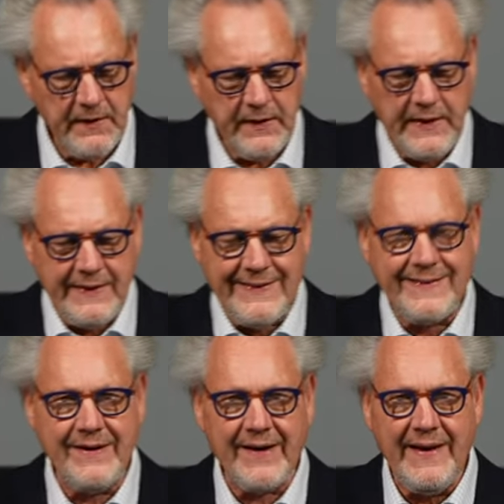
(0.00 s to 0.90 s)
In
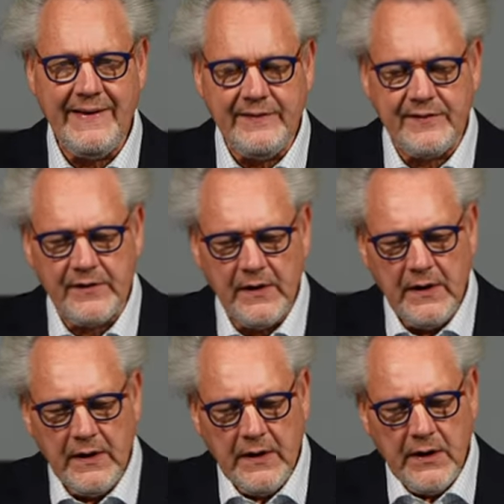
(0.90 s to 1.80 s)
Christ,
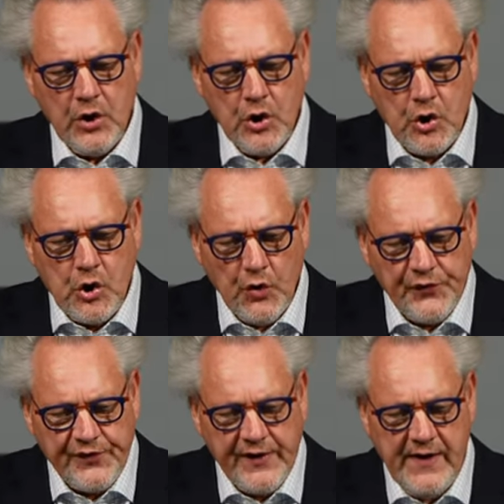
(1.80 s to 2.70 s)
God
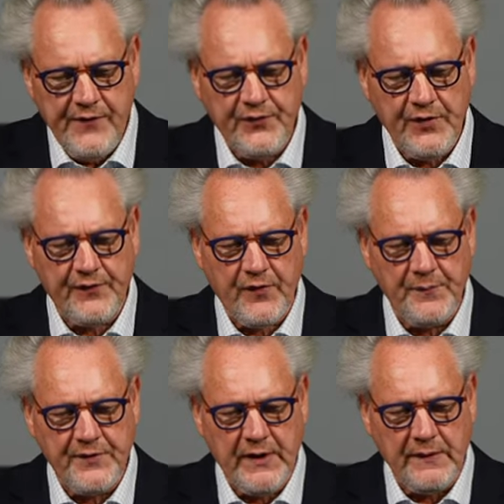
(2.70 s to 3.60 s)
saved us from sin.